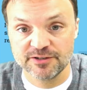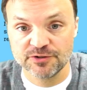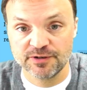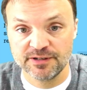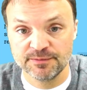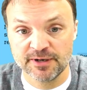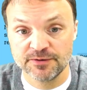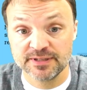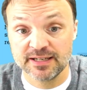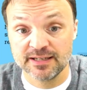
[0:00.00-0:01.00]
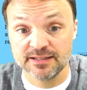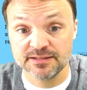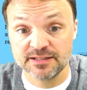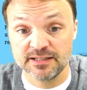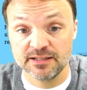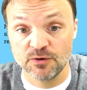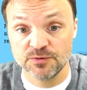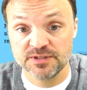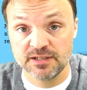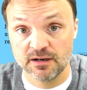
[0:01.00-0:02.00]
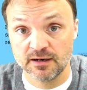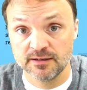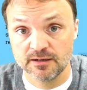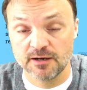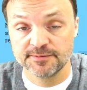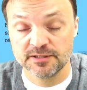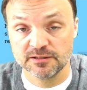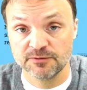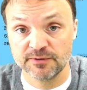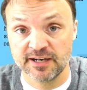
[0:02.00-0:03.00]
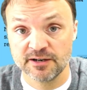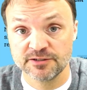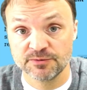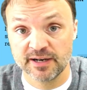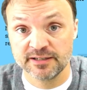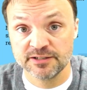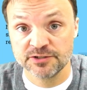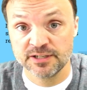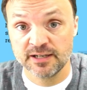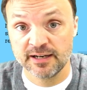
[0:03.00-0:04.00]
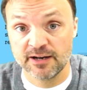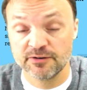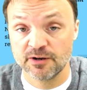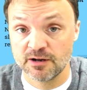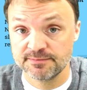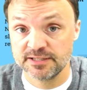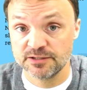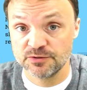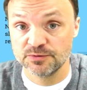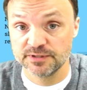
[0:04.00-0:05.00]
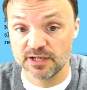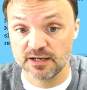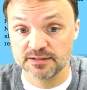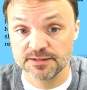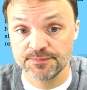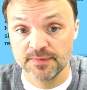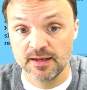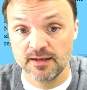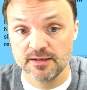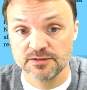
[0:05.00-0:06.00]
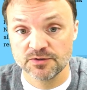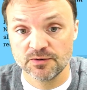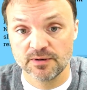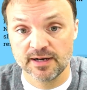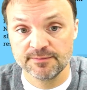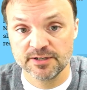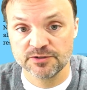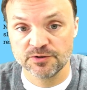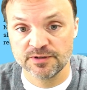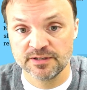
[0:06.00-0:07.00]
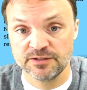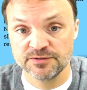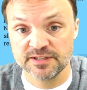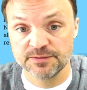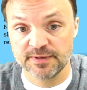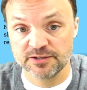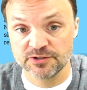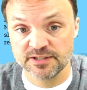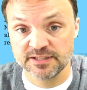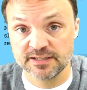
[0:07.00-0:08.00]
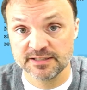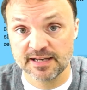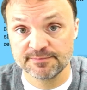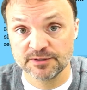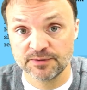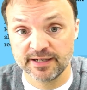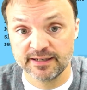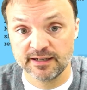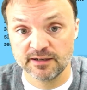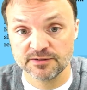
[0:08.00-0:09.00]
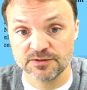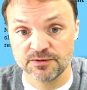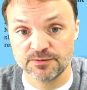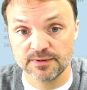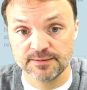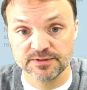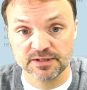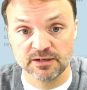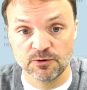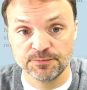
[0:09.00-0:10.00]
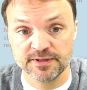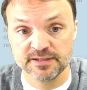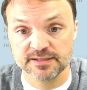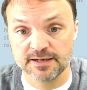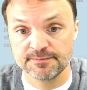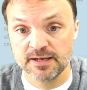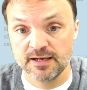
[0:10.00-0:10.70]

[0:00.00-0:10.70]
to show you about is the OCR, Optical Character Recognition, and how to copy to Google Docs. So I'm going to show use this picture as an example right here. So I'm just going to open this up.